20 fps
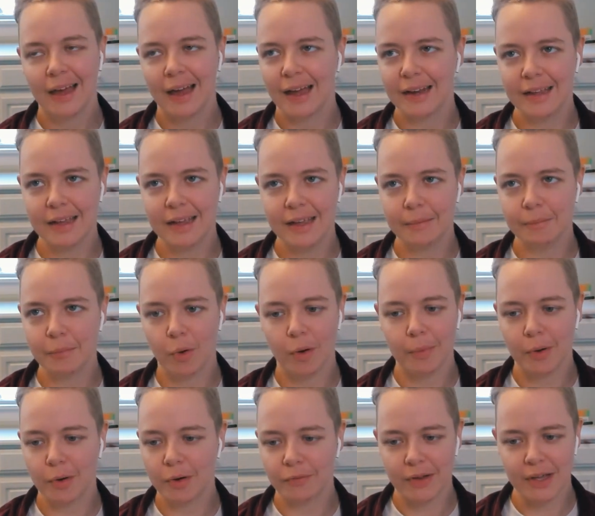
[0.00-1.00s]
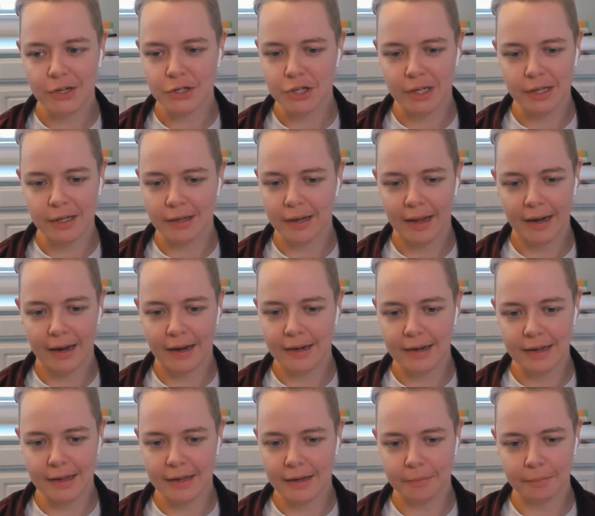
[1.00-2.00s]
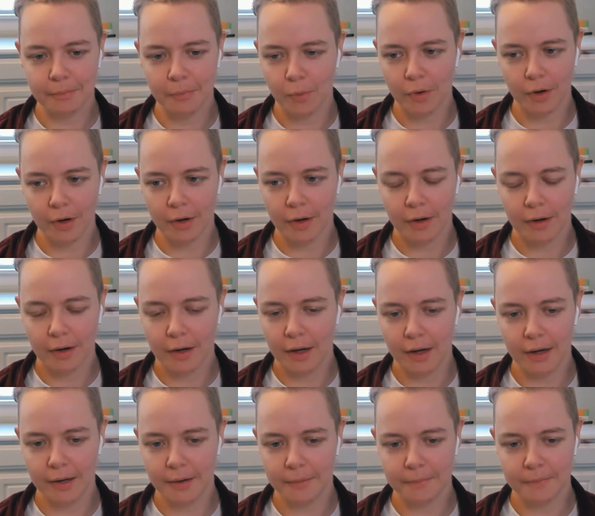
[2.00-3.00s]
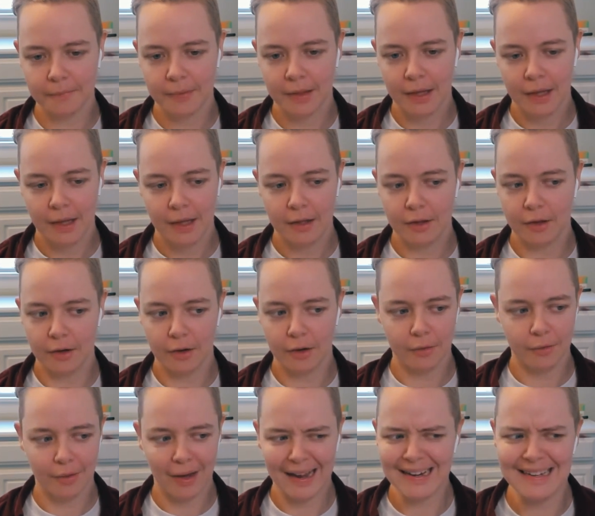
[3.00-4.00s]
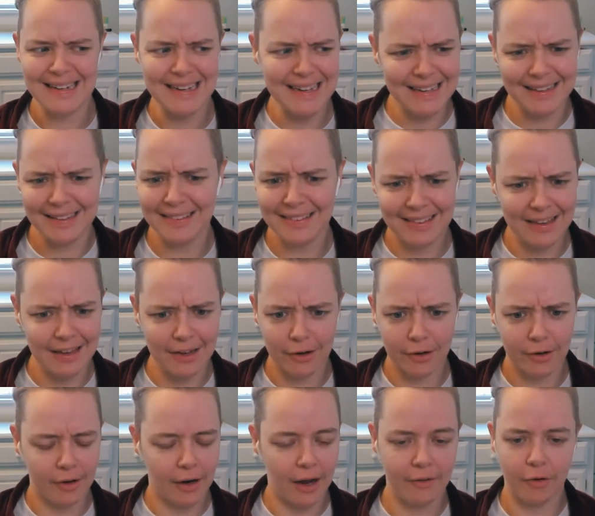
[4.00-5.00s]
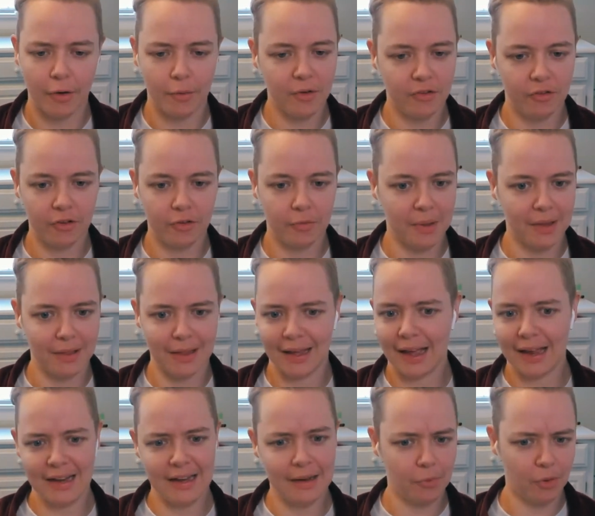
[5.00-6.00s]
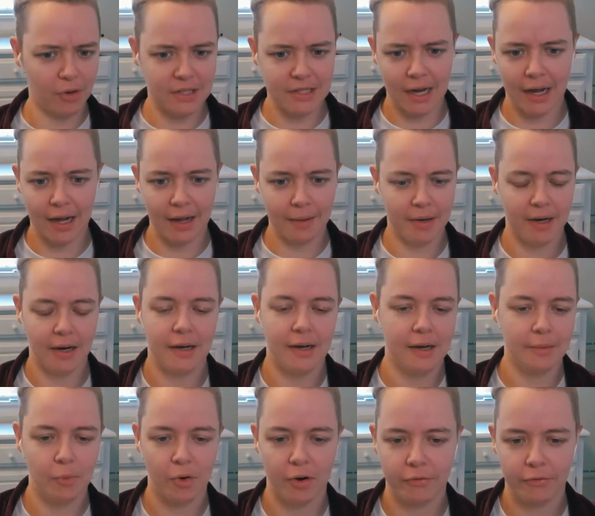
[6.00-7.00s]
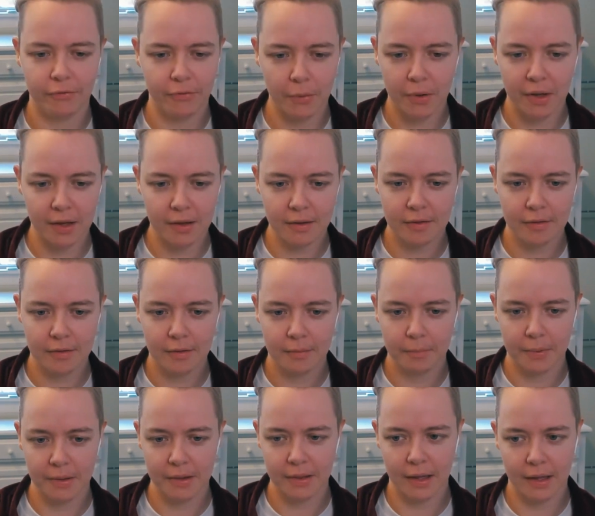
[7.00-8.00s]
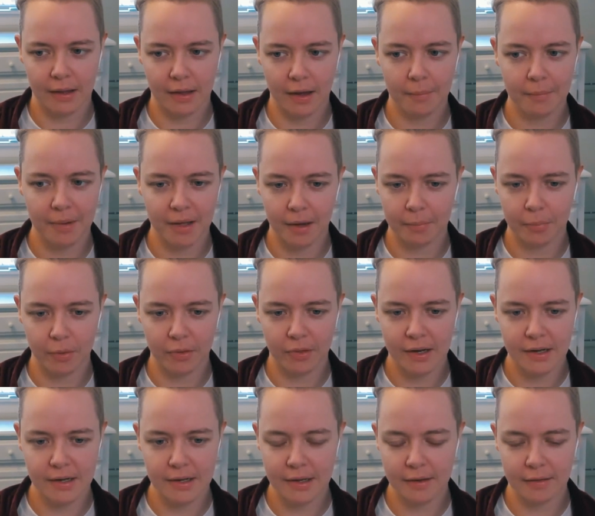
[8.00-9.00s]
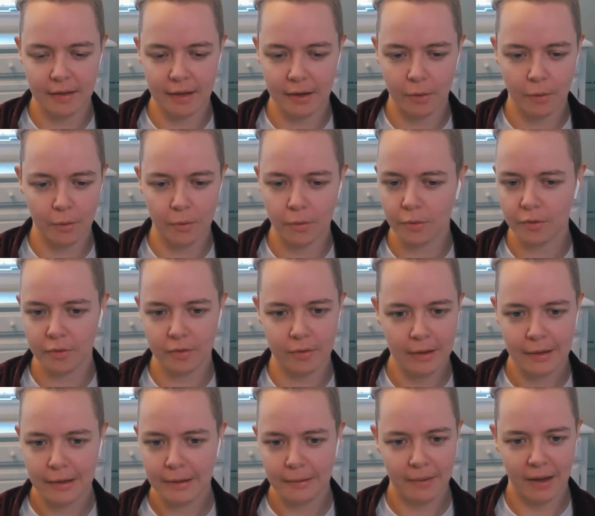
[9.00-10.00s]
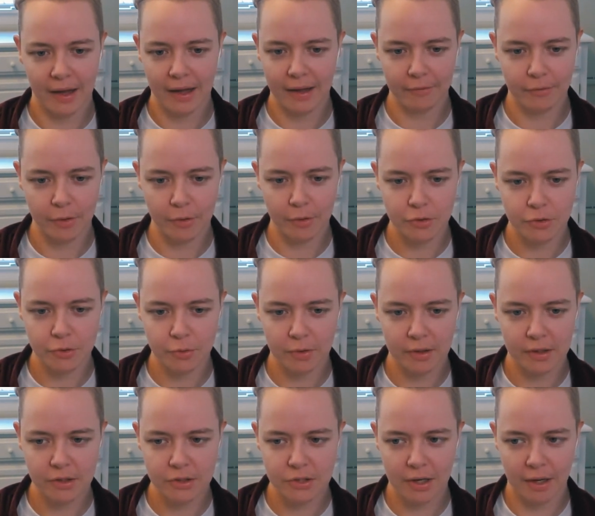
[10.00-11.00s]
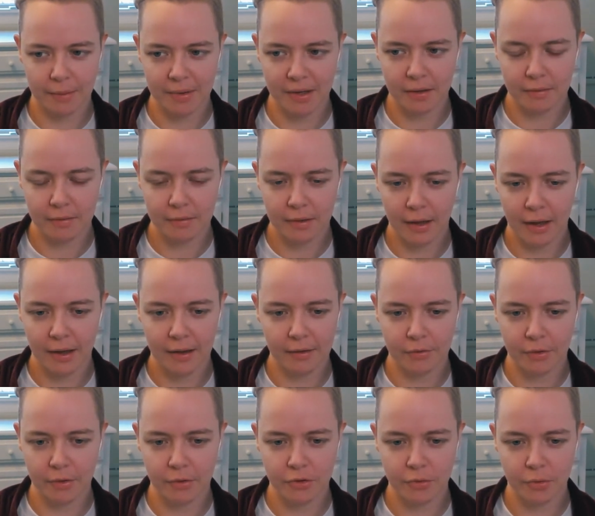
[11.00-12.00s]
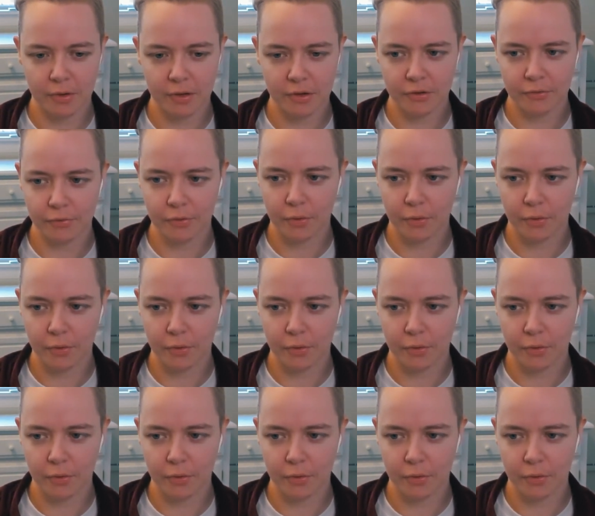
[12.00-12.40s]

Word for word: I need more motivation and I need more, um, you know, ideas here. I've always just been like, I need more time and I need more focus. But like coming up with ideas and goals, I have no shortage. I mean, yeah, I have no shortage of